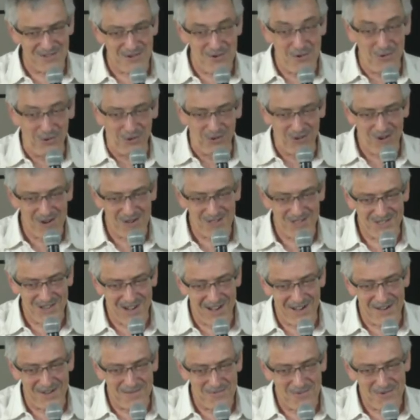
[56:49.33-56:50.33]
the cooler
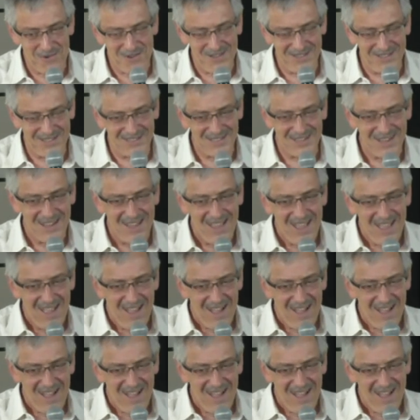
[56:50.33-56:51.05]
Australian waters,